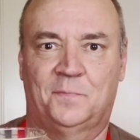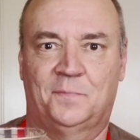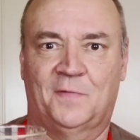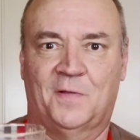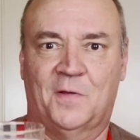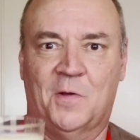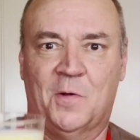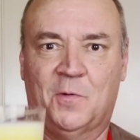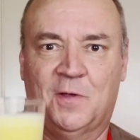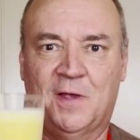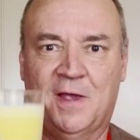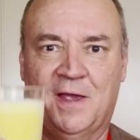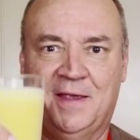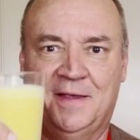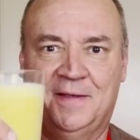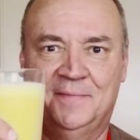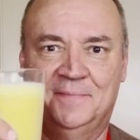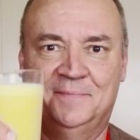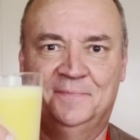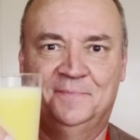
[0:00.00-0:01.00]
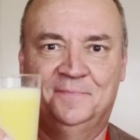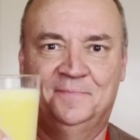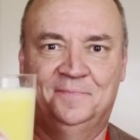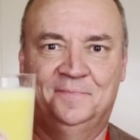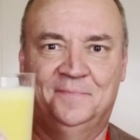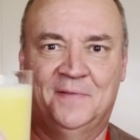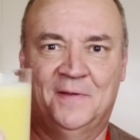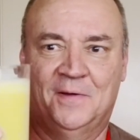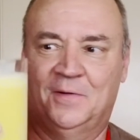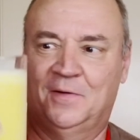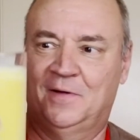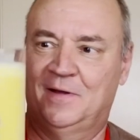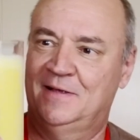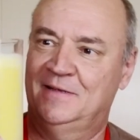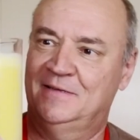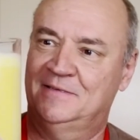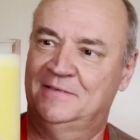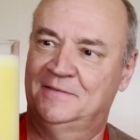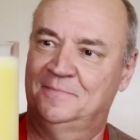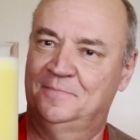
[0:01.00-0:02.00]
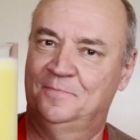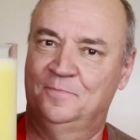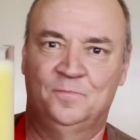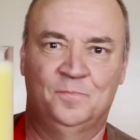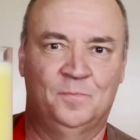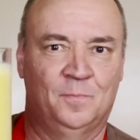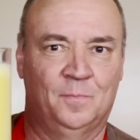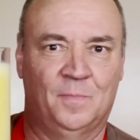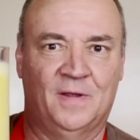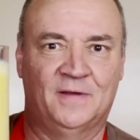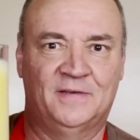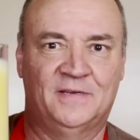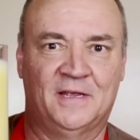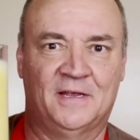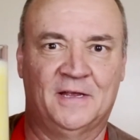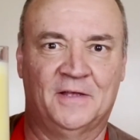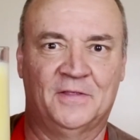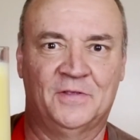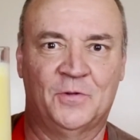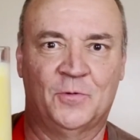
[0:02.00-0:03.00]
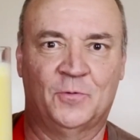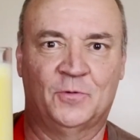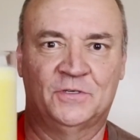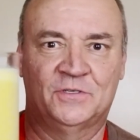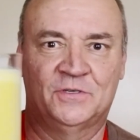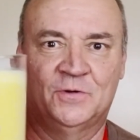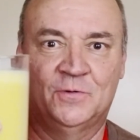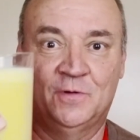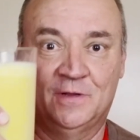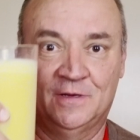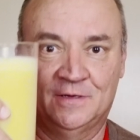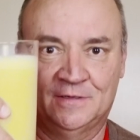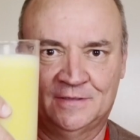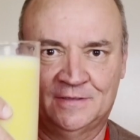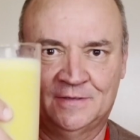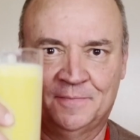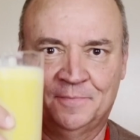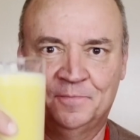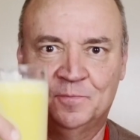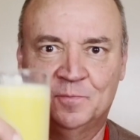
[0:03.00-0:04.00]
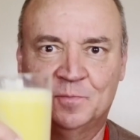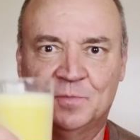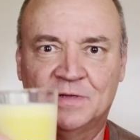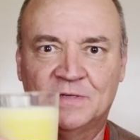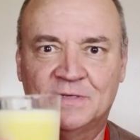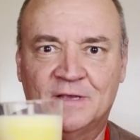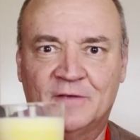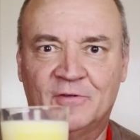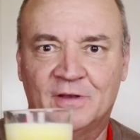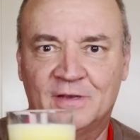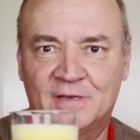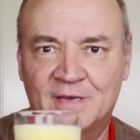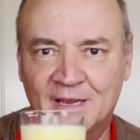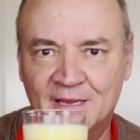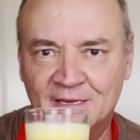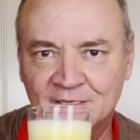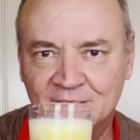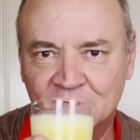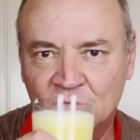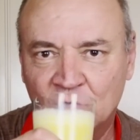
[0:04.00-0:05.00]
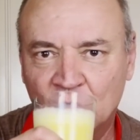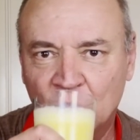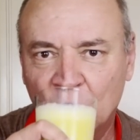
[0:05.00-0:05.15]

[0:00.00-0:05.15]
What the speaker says: Okay, here it is. My take on the Orange Julius. Let's give it a taste.